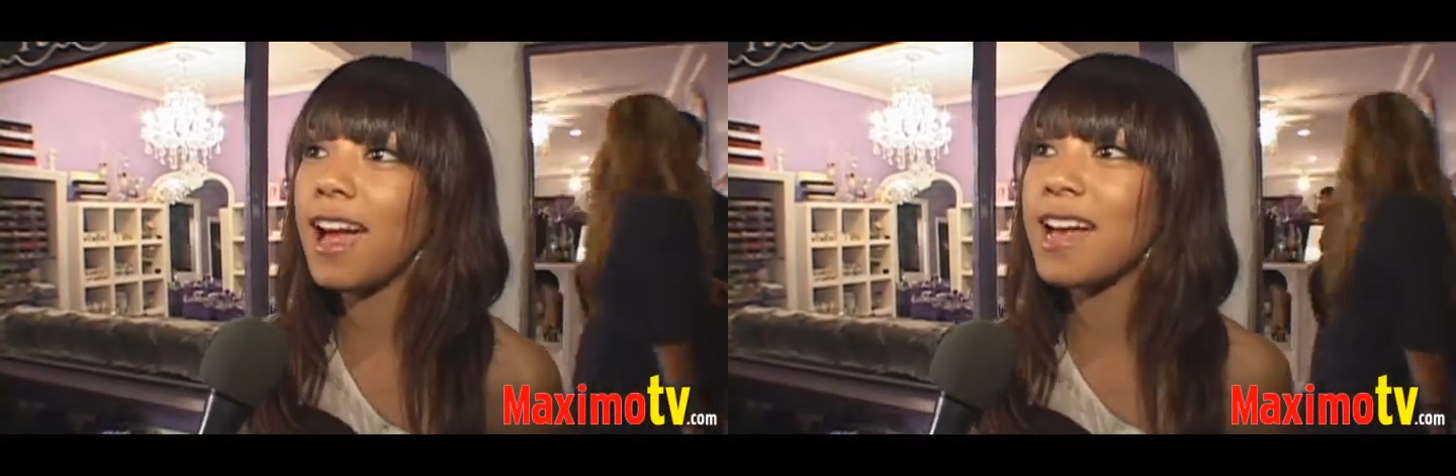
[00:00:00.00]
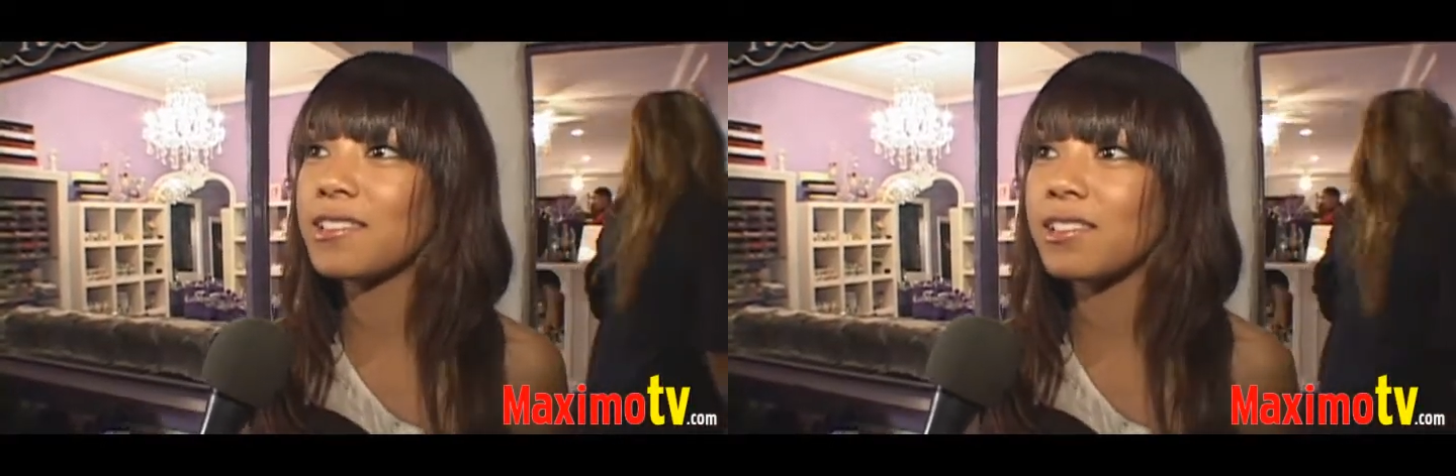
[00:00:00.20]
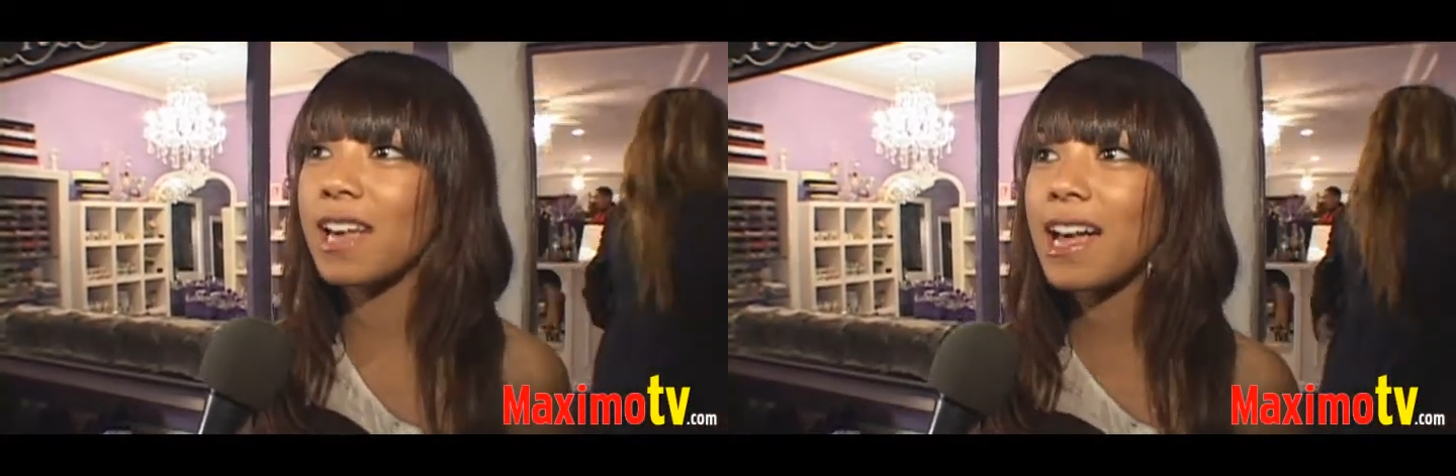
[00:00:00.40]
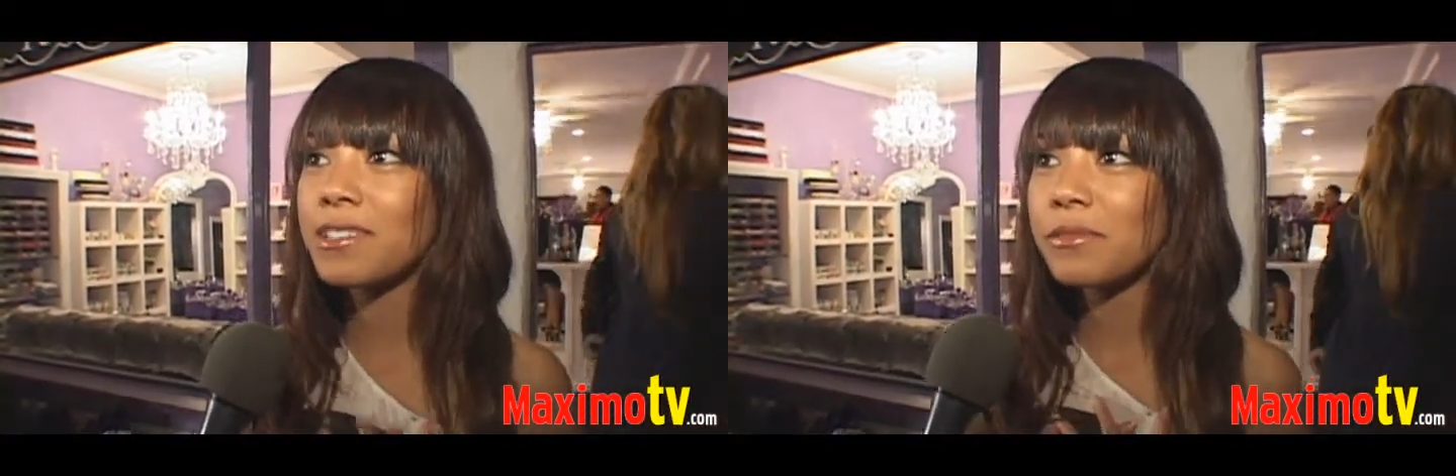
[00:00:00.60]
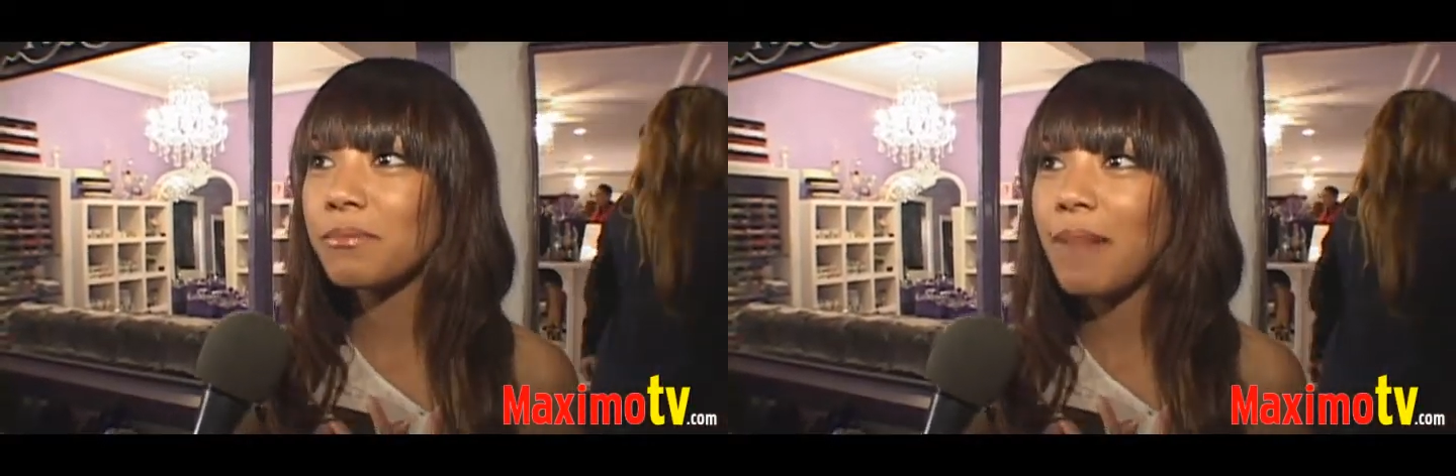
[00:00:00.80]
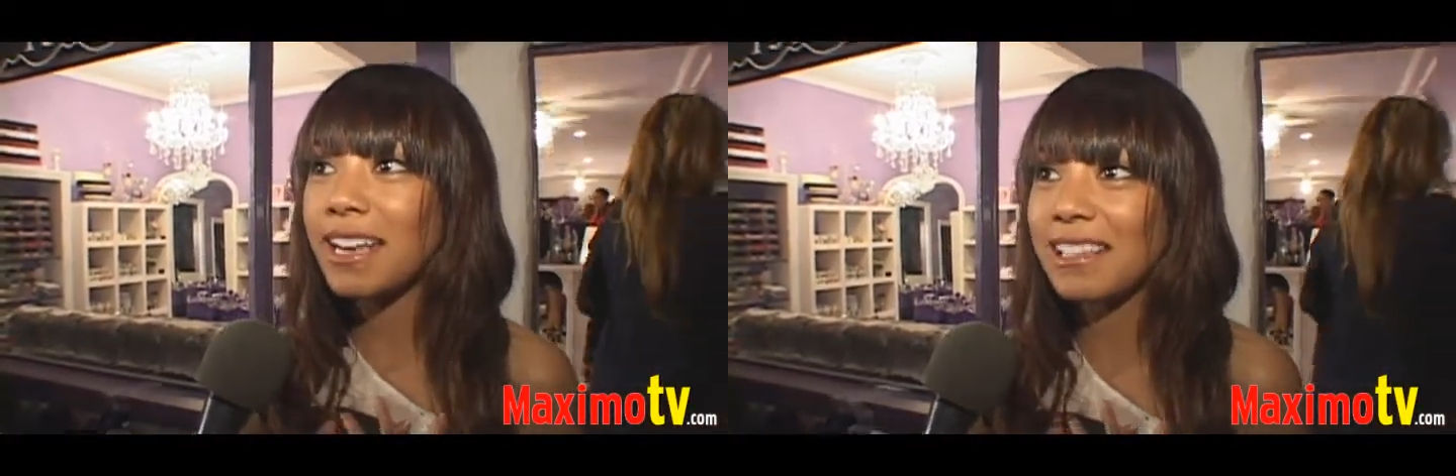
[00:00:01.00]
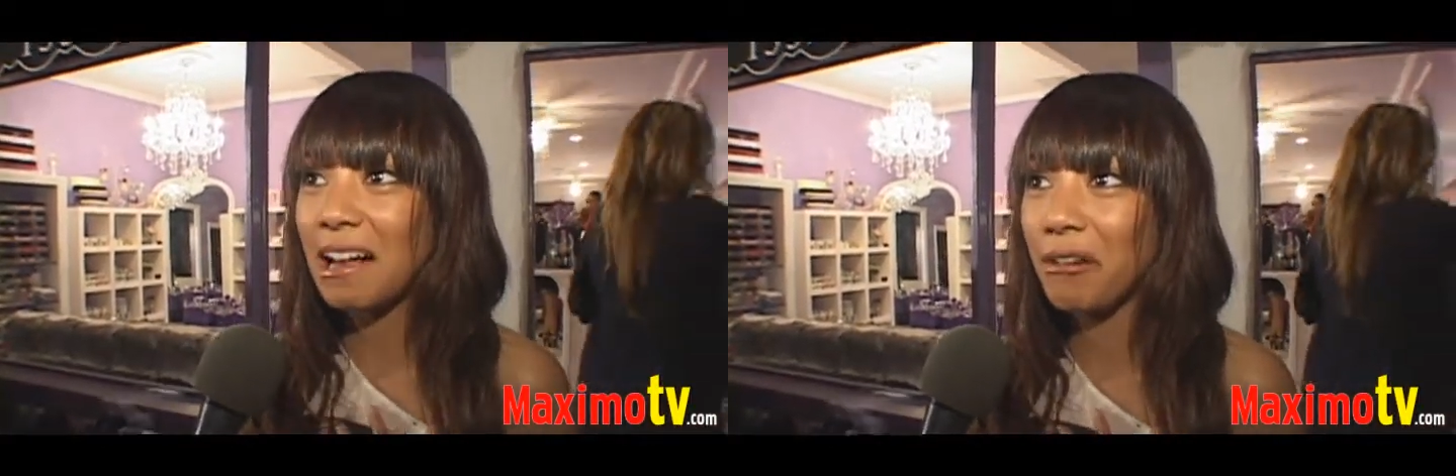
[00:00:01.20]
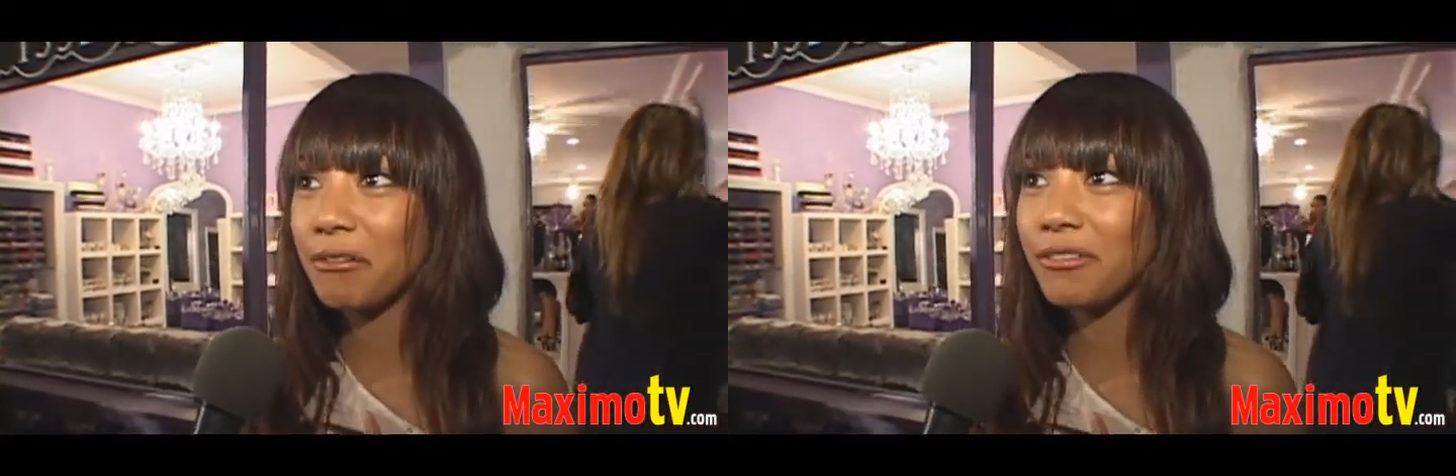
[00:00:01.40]
as as
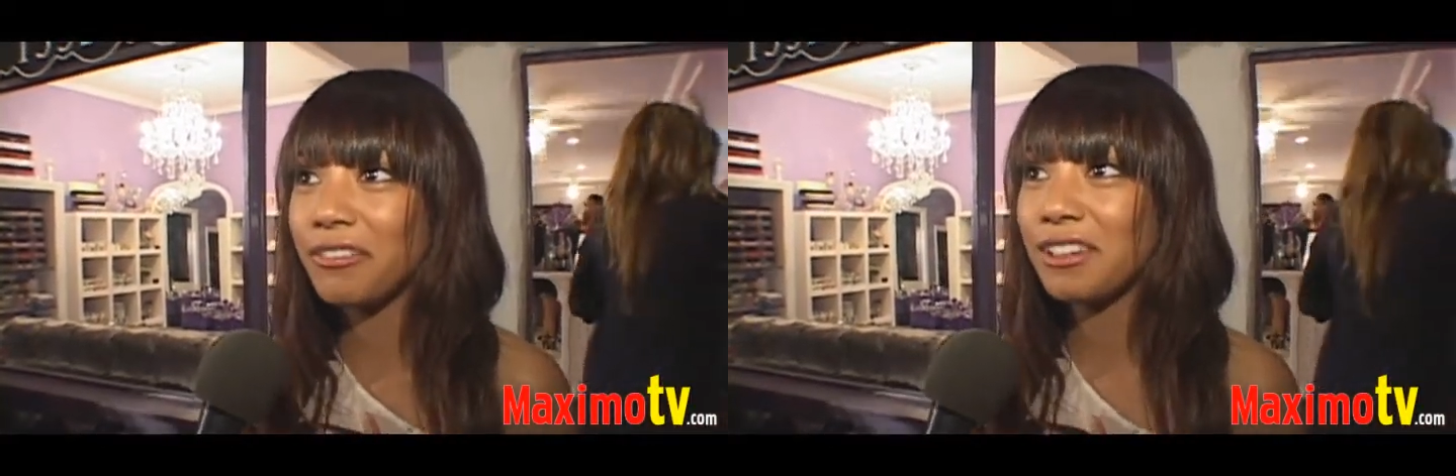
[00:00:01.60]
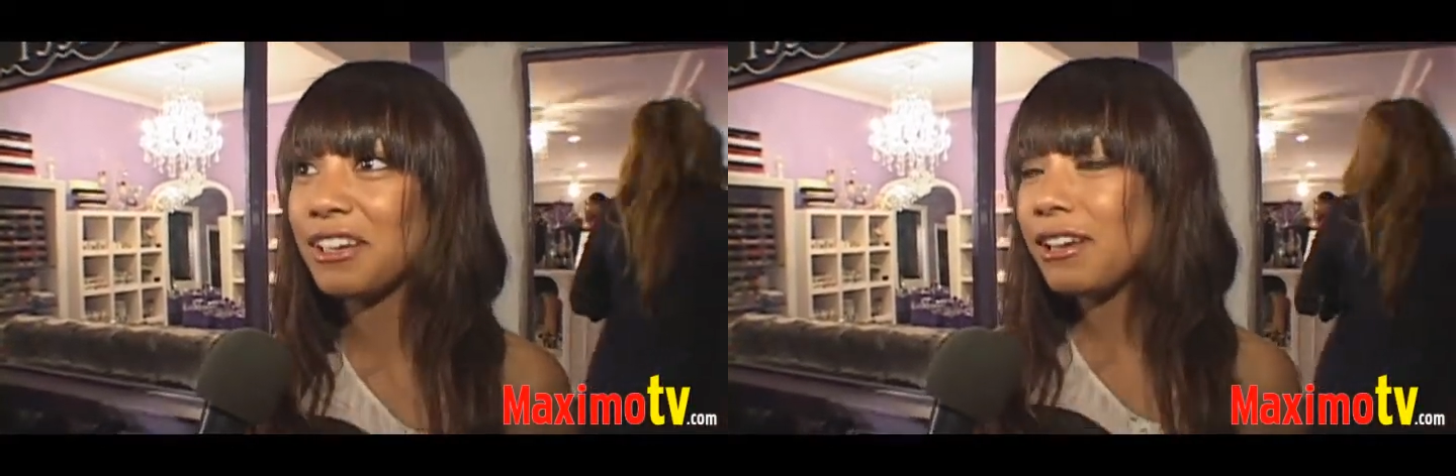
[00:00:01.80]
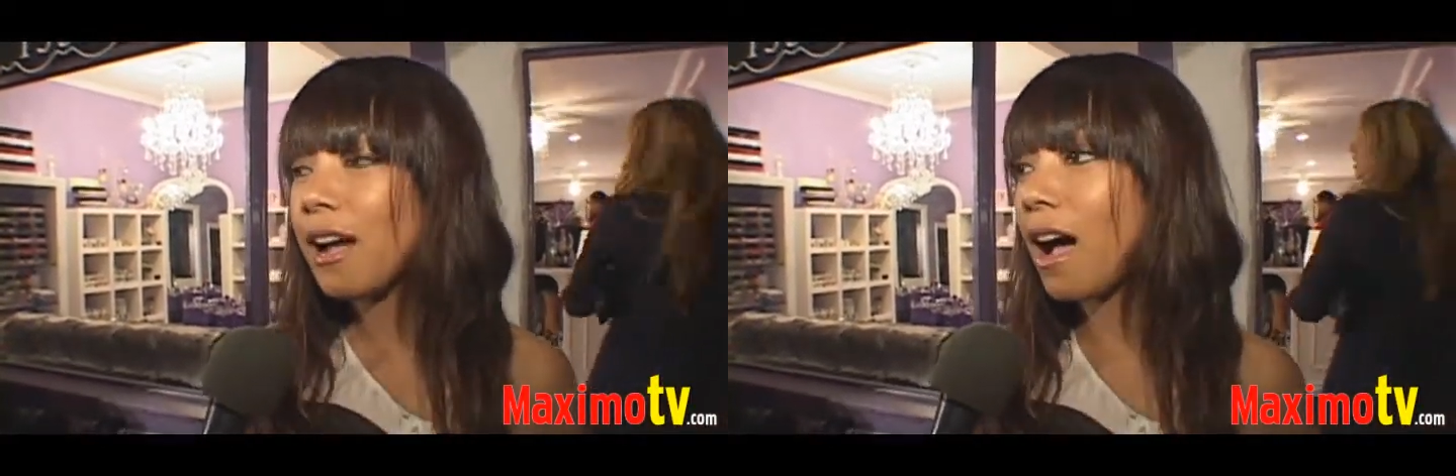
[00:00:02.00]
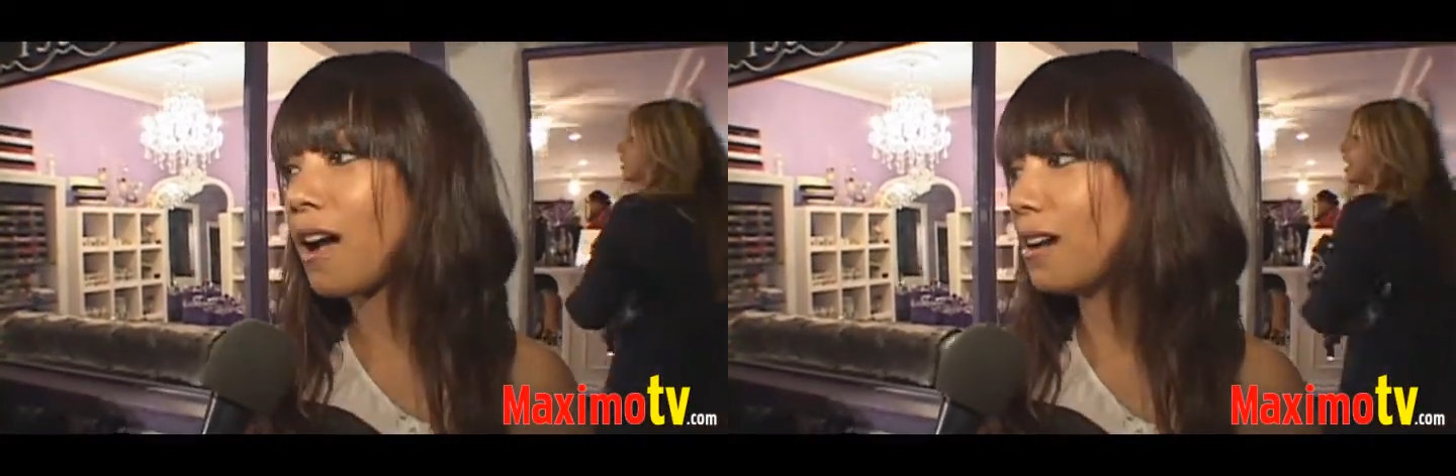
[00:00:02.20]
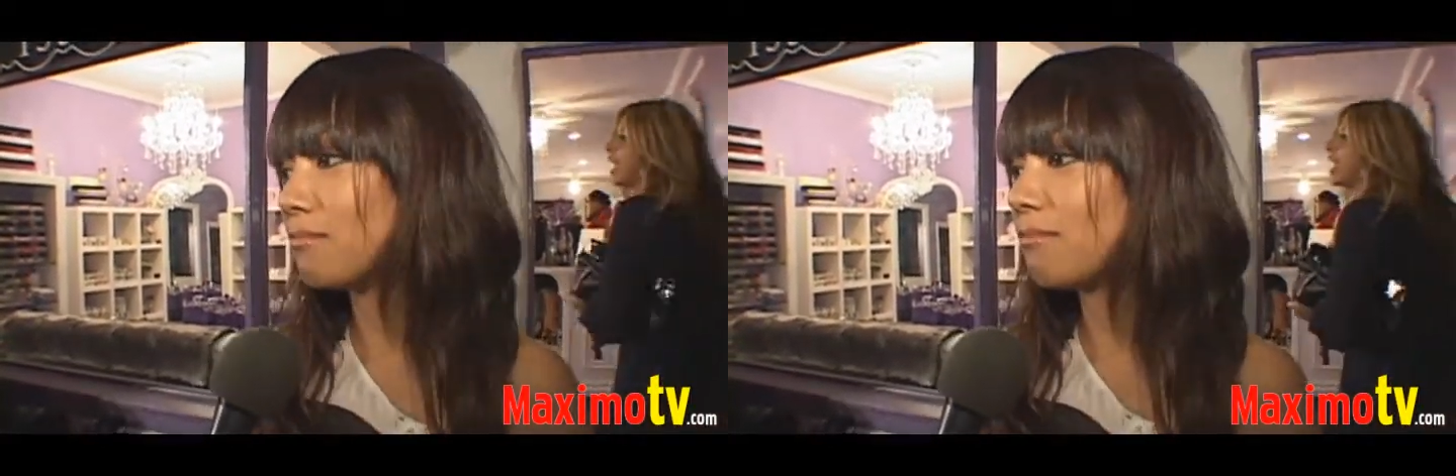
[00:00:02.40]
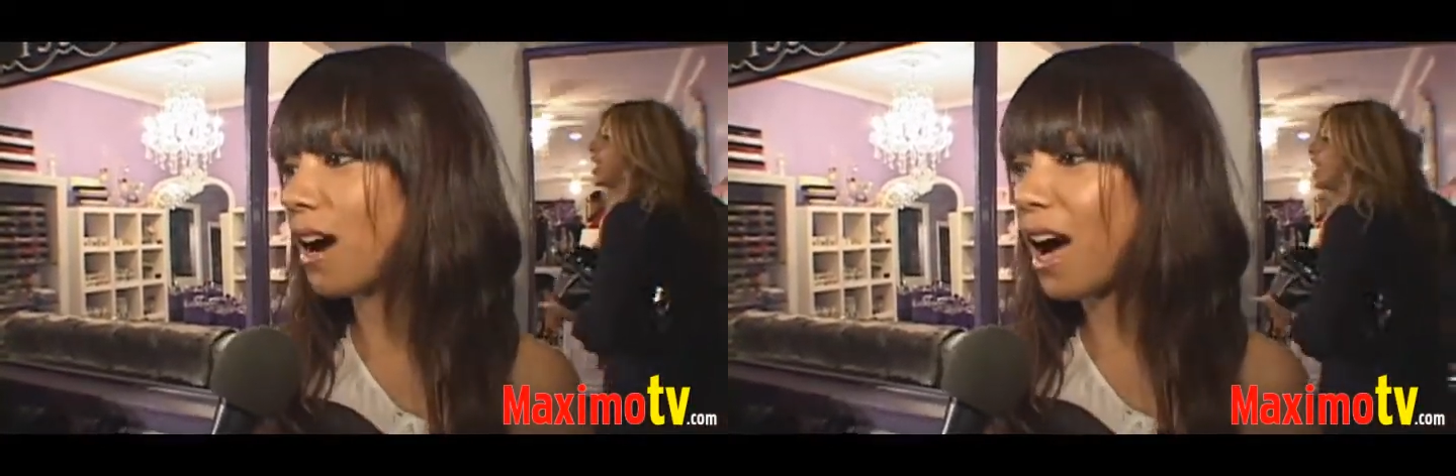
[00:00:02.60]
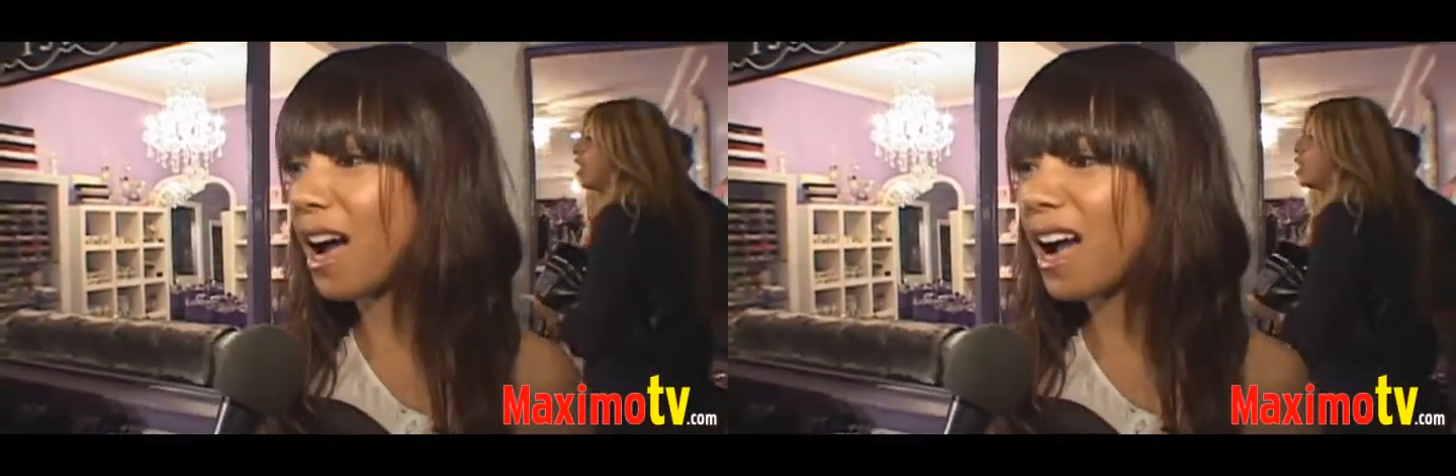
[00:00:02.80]
myself um,